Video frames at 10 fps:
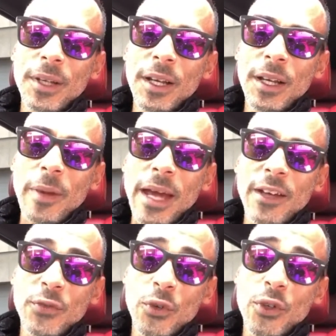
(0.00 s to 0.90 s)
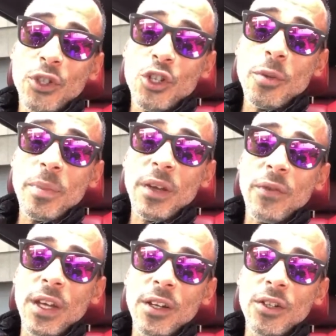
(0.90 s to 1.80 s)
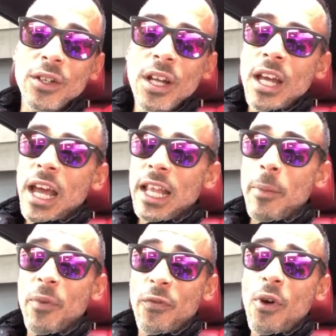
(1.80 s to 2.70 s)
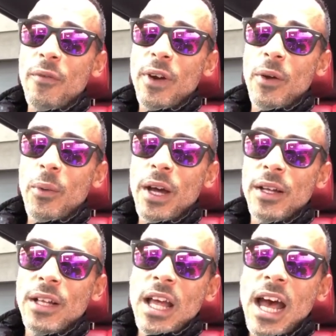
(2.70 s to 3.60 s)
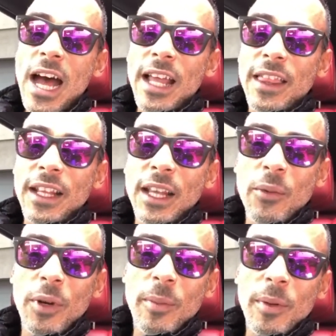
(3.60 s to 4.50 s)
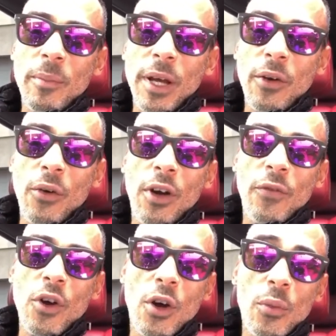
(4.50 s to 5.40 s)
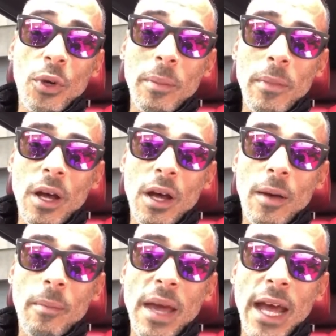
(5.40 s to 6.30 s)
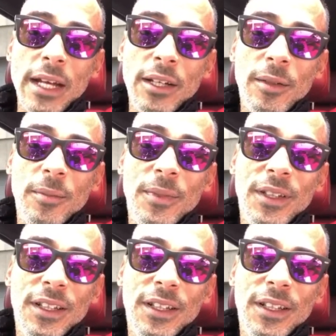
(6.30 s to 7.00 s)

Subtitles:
fast for such a big vehicle, and they perform very well. I think they would have been better off going with a Magnum.